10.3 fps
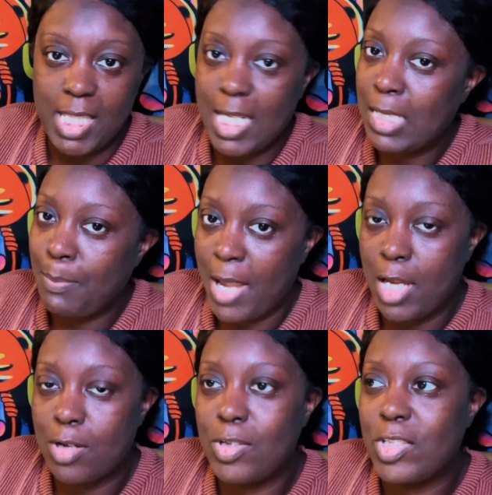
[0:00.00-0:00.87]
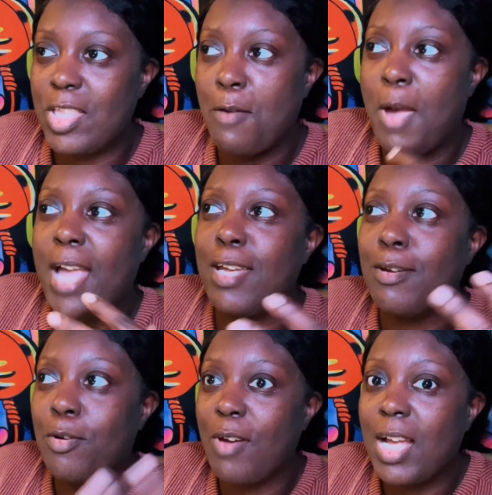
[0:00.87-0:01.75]
these panels so that way I
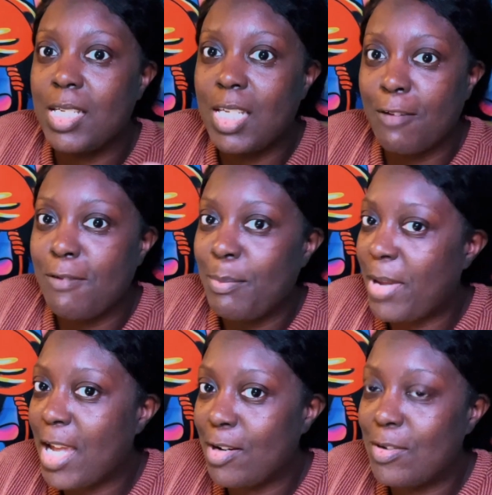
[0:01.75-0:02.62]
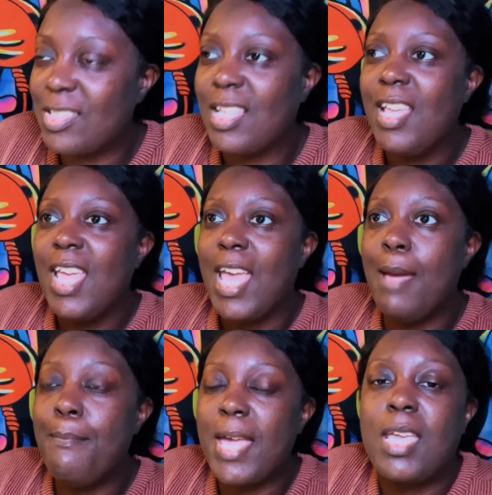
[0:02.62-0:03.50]
can create different panels
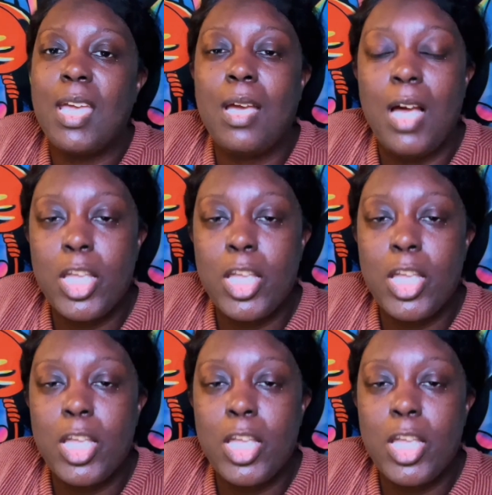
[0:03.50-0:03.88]
and make it a